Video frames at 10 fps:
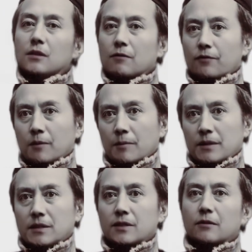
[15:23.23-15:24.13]

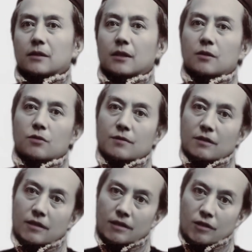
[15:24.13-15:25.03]
Farming sometimes
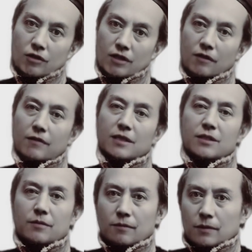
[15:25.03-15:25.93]
leads to starvation,